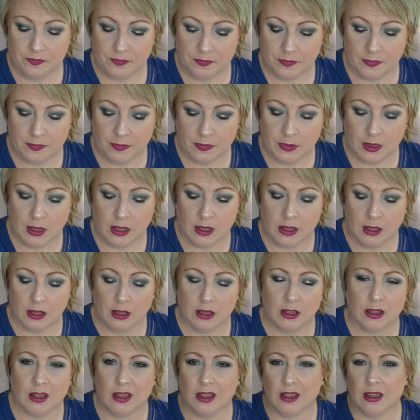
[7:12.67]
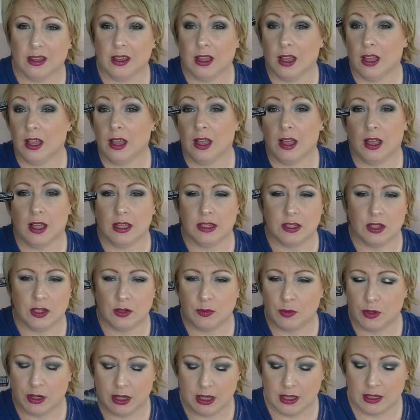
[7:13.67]
I just
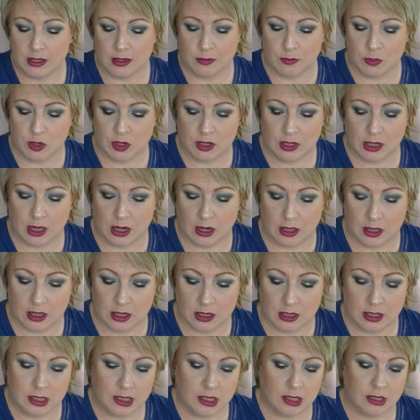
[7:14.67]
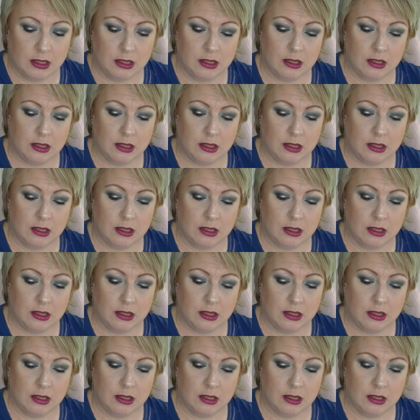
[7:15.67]
want to get some use out of this.